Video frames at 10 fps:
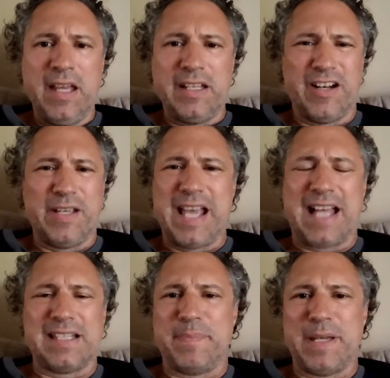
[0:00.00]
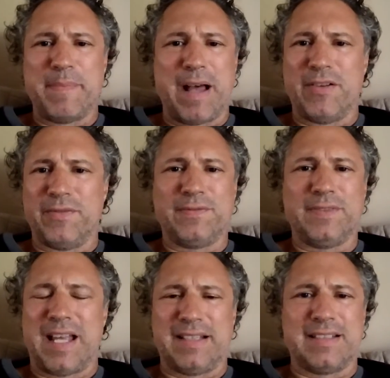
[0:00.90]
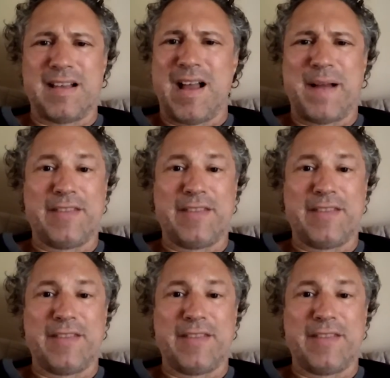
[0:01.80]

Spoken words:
He had to be about, at the time,